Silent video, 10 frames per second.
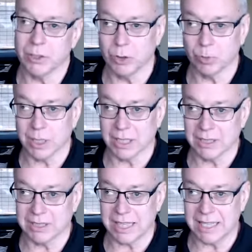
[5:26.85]
do real
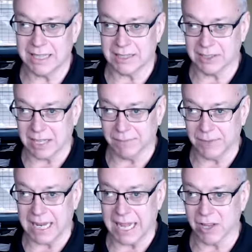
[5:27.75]
estate that's come
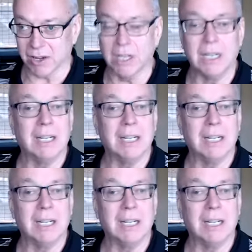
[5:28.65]
together,